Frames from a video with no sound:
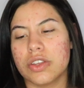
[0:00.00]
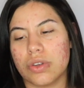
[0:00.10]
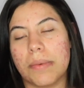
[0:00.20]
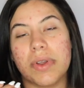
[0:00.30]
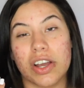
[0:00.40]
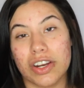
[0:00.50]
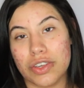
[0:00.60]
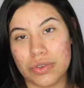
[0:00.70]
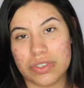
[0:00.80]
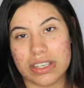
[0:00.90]
So I'm not going
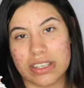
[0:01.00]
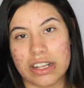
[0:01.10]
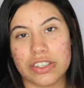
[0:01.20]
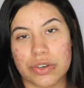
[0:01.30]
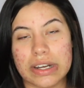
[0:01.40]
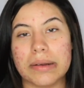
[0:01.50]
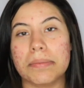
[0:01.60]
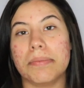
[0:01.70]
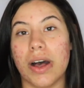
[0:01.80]
to use the sunscreen,